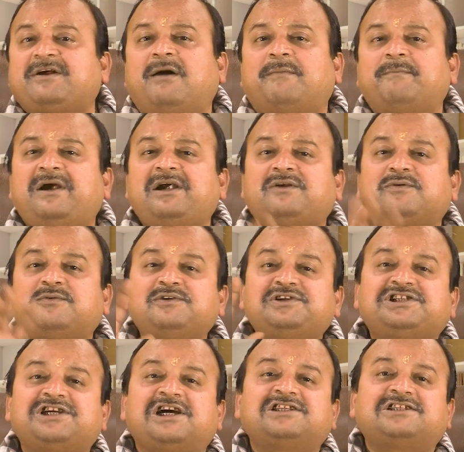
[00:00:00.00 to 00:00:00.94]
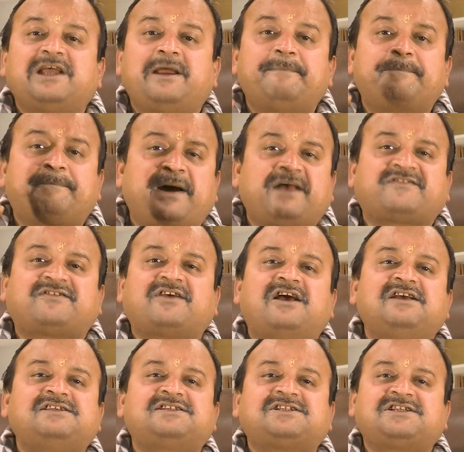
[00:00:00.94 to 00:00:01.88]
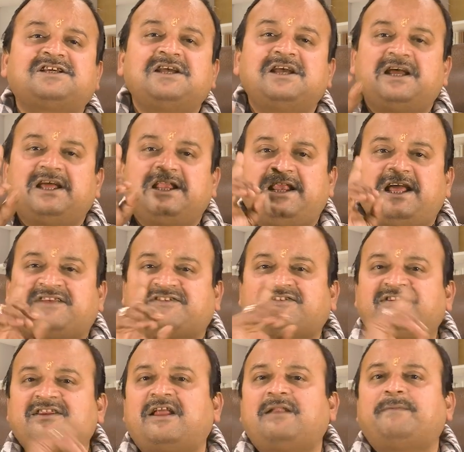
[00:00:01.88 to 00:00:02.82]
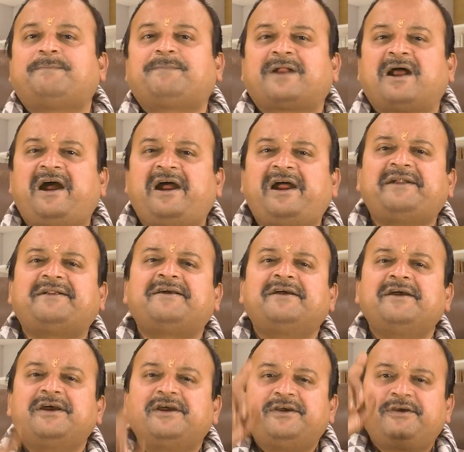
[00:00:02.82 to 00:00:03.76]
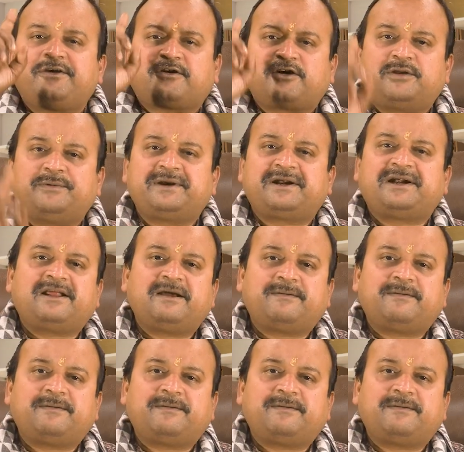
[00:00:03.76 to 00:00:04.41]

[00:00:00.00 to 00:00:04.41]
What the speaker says: government, which has emphasized national pride, economic